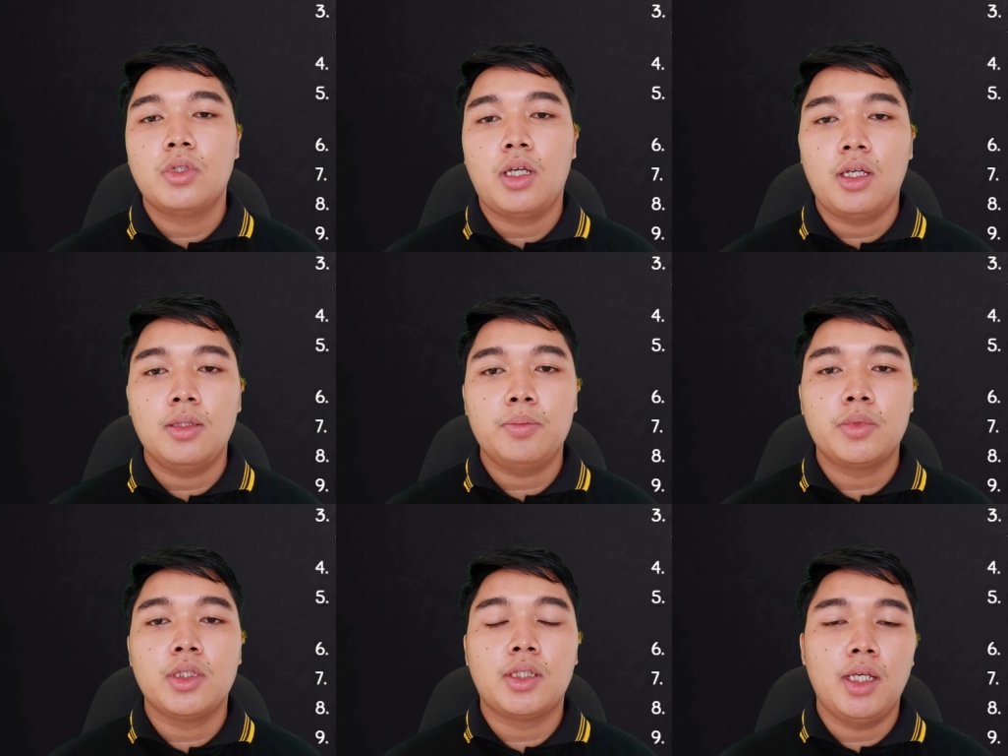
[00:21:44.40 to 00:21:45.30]

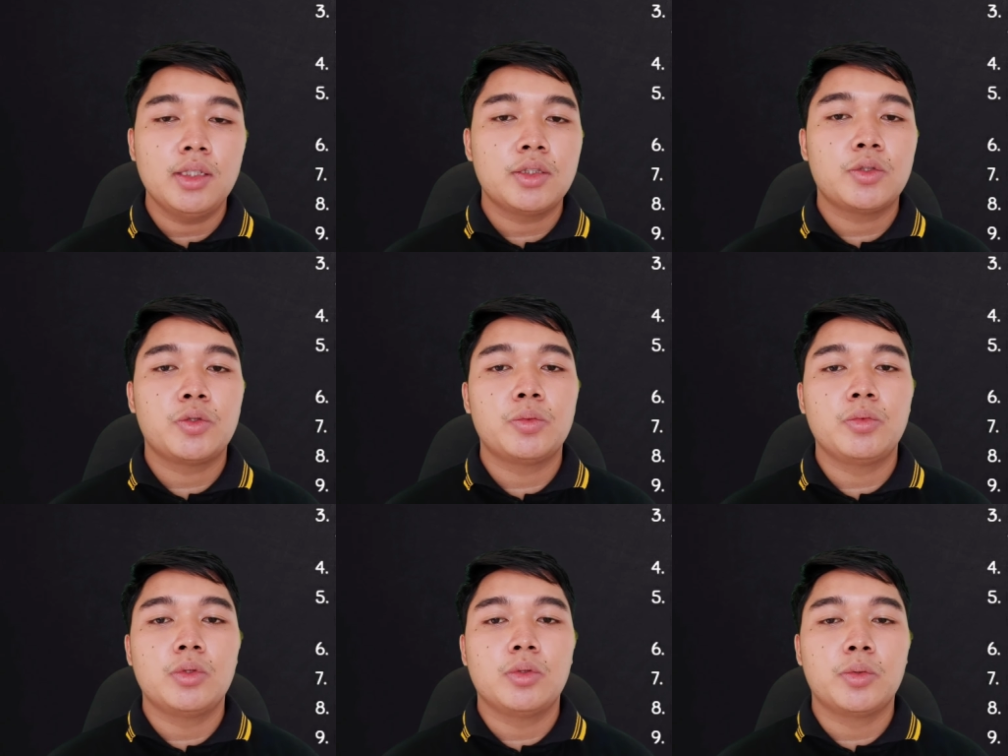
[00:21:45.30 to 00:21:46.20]
help the guest
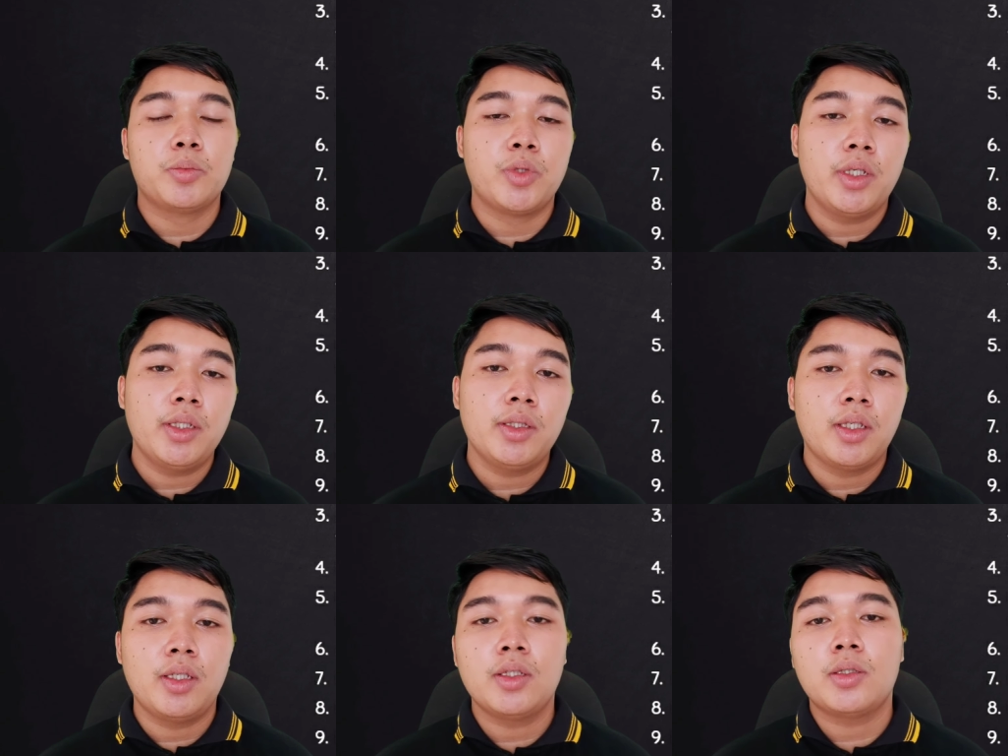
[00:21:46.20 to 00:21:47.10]
to bring
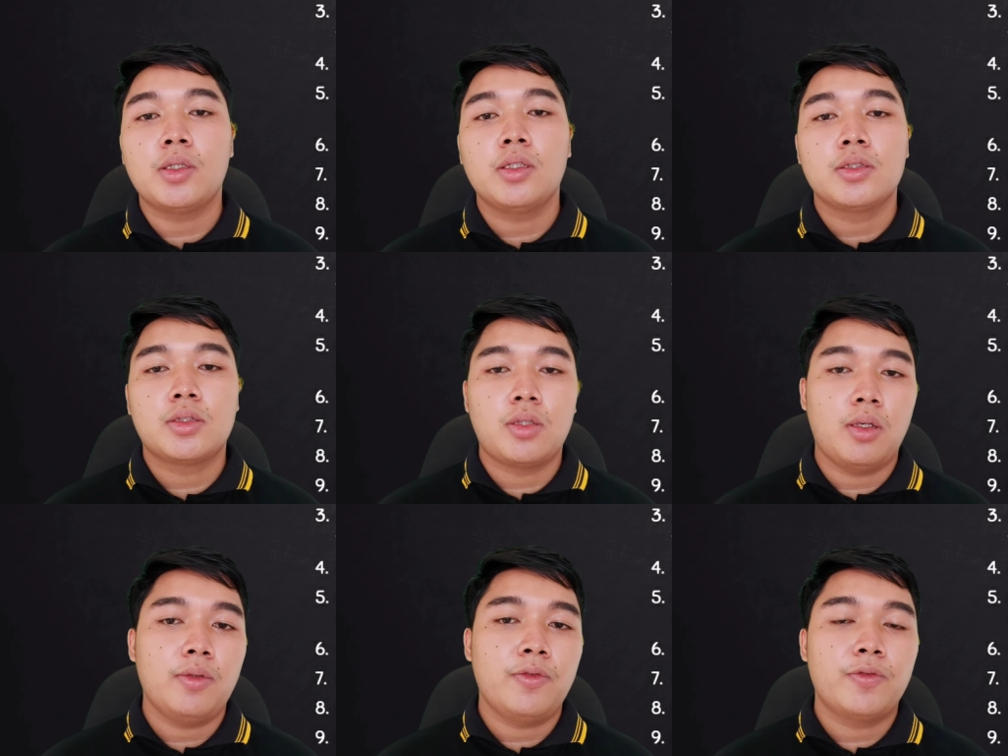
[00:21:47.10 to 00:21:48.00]
their
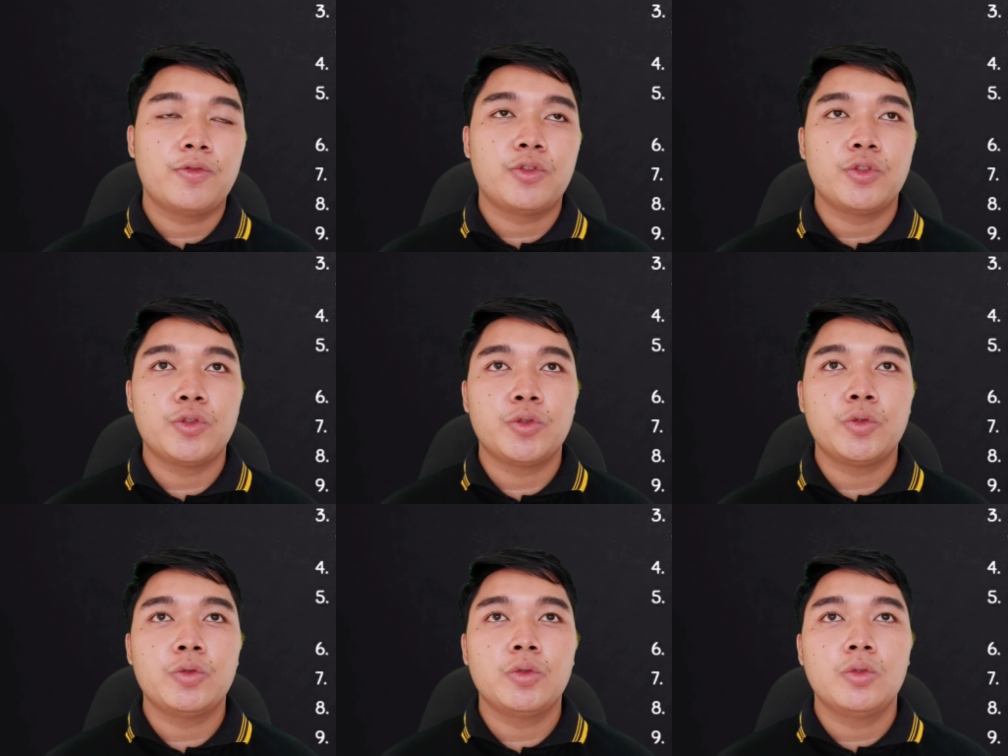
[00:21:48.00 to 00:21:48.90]
stuff
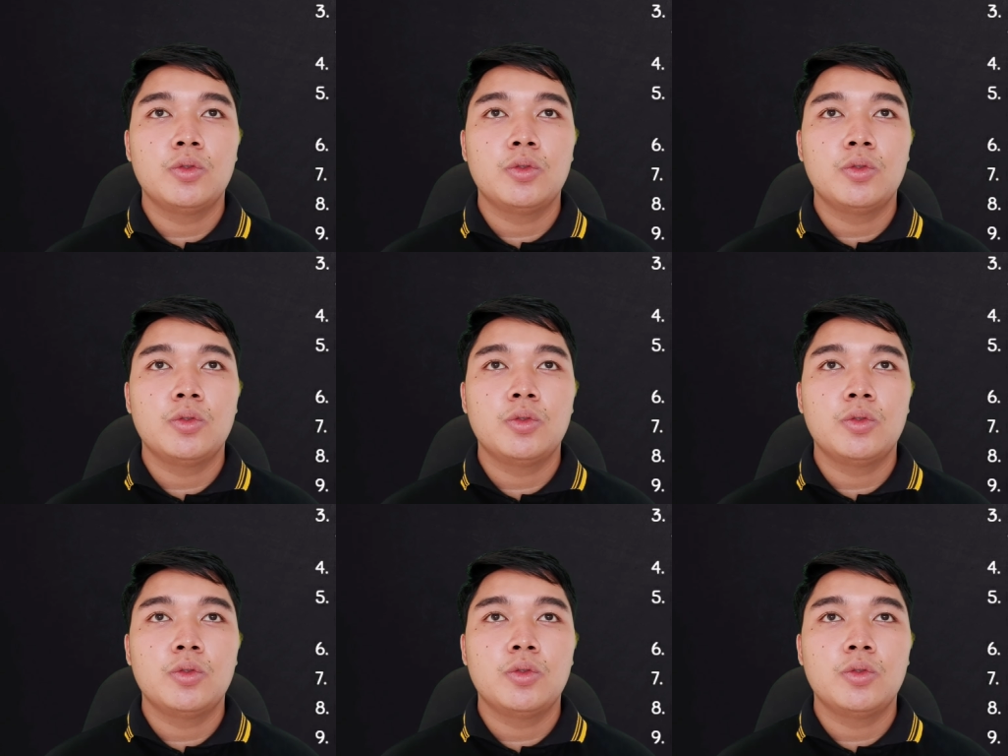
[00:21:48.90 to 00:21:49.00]
to